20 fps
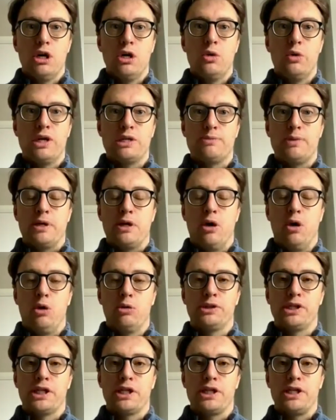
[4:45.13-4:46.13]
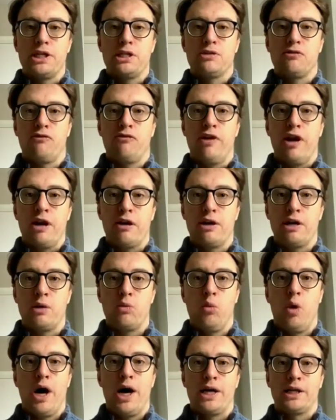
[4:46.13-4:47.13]
who has been holding these very
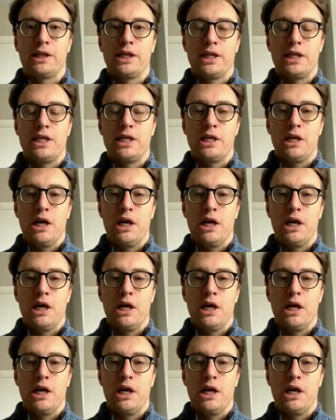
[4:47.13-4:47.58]
widely